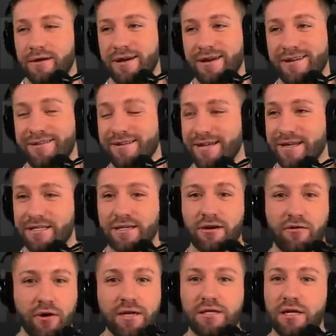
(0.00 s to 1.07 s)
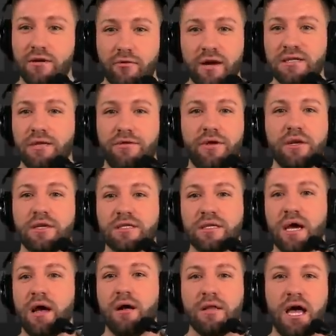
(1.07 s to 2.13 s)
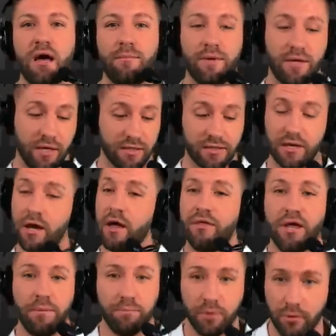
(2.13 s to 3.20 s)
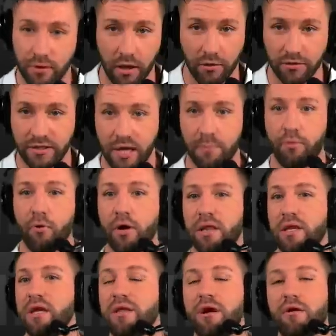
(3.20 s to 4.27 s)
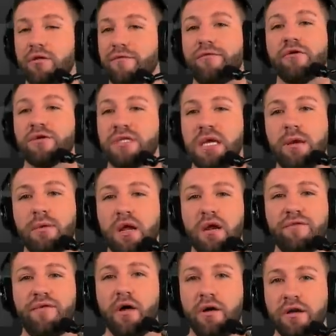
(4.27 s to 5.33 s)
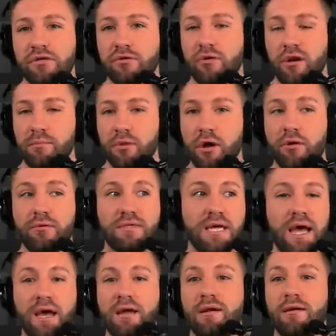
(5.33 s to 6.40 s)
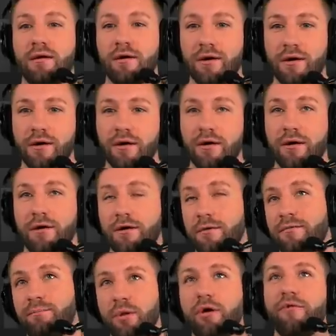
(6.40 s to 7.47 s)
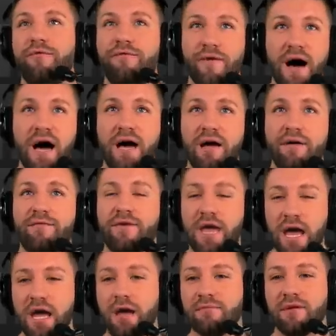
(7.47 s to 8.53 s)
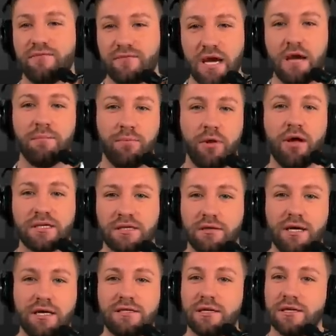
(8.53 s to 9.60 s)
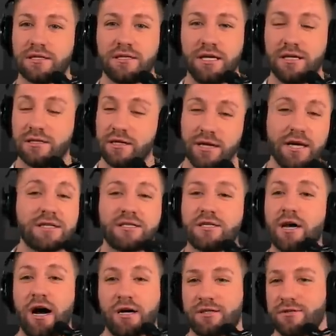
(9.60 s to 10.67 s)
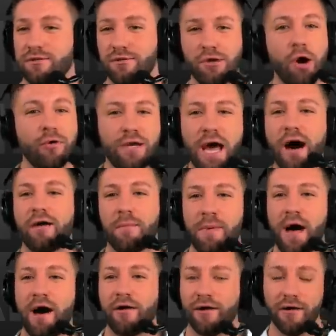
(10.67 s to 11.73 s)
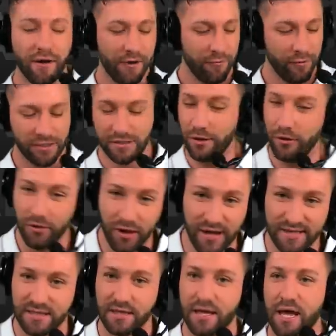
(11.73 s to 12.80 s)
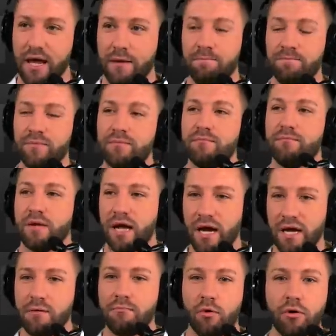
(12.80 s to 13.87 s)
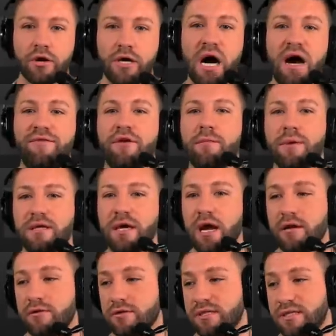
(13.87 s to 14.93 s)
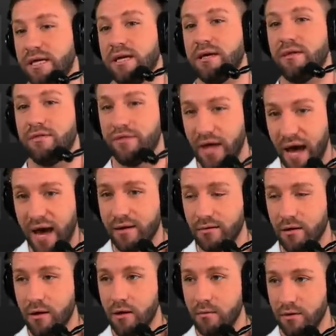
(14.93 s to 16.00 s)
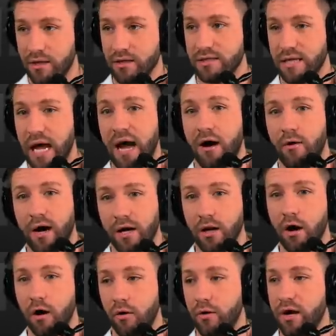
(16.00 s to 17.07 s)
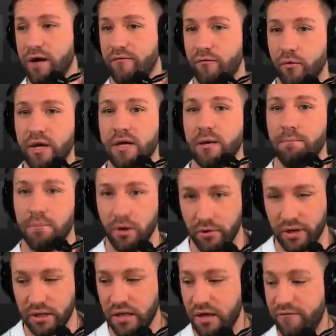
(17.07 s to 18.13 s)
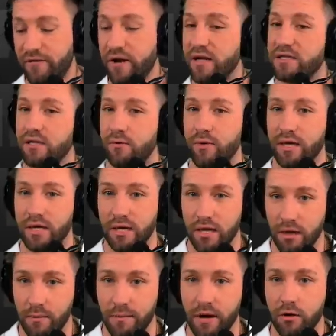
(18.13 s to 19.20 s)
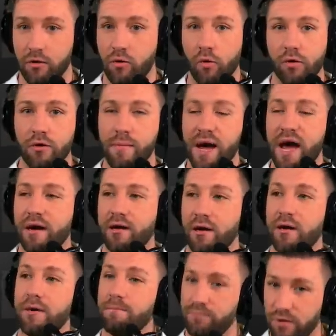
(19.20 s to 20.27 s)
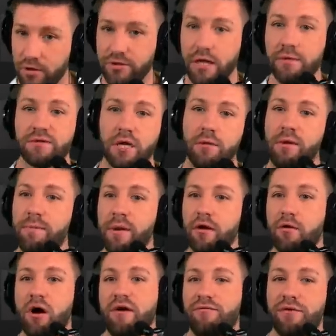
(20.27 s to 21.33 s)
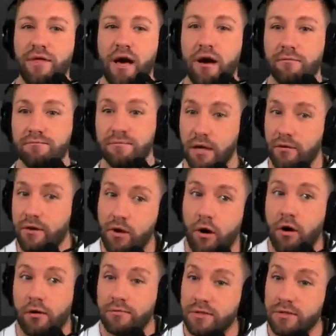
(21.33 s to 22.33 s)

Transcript: And that's a crazy, crazy thing to say out loud because they blew another 10 point lead. They are the first team in NFL history to blow 10 or blow five games of 10 plus leads in a season. It sucks, no doubt about it. We still lost the game, but I am more confident McDaniels seeing that because now I know if we can build a defense and we can get a better quarterback, your team's going to be better off without Derek Carr.